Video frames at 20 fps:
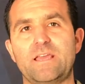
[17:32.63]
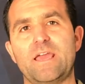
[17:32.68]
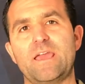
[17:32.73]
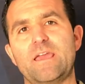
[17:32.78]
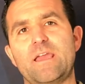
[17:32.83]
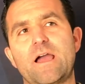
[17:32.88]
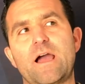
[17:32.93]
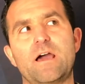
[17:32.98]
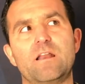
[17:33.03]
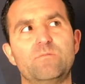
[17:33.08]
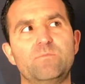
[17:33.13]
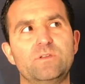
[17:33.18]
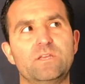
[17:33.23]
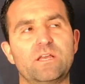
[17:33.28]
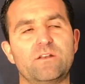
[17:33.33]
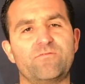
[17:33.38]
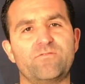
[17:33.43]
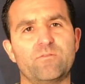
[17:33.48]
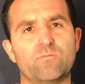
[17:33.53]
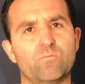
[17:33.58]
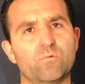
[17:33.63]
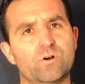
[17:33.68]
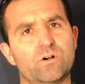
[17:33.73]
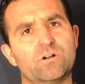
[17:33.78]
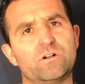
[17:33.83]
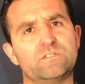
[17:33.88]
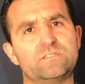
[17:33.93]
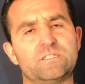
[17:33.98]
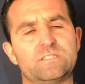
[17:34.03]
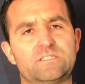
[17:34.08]
hey, how do we get from
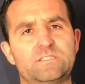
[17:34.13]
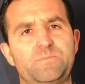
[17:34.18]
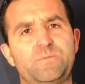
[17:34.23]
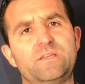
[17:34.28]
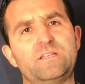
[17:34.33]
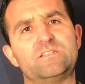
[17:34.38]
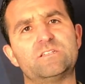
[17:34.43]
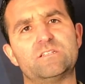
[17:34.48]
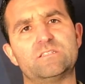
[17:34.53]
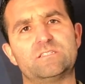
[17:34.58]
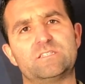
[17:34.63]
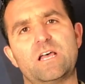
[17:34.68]
words and speech and